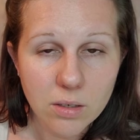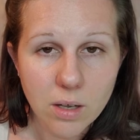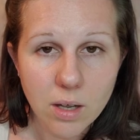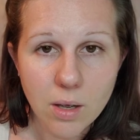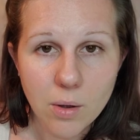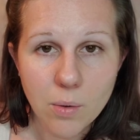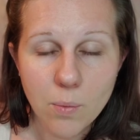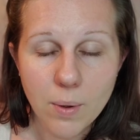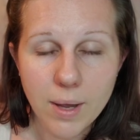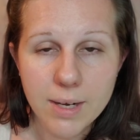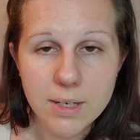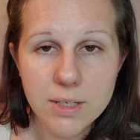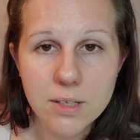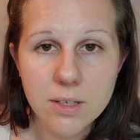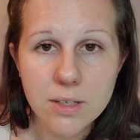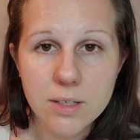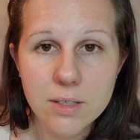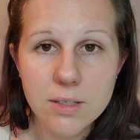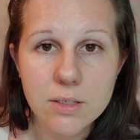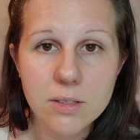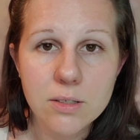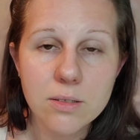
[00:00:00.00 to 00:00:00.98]
A way
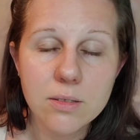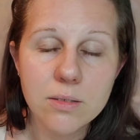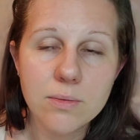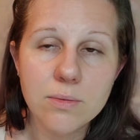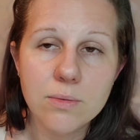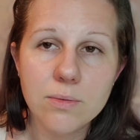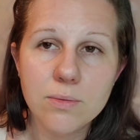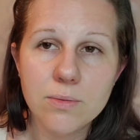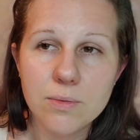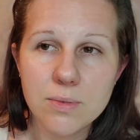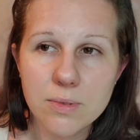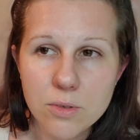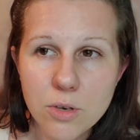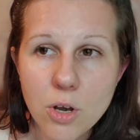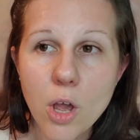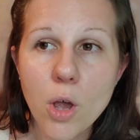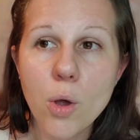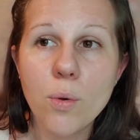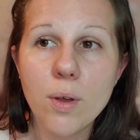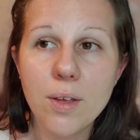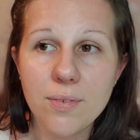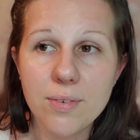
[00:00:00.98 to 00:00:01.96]
to
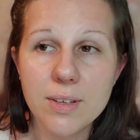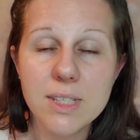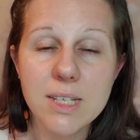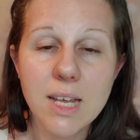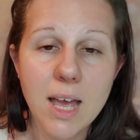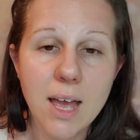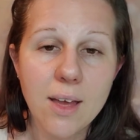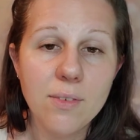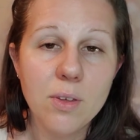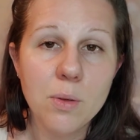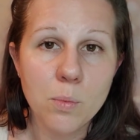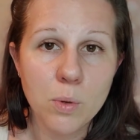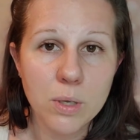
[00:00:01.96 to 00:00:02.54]
know if it's a heavy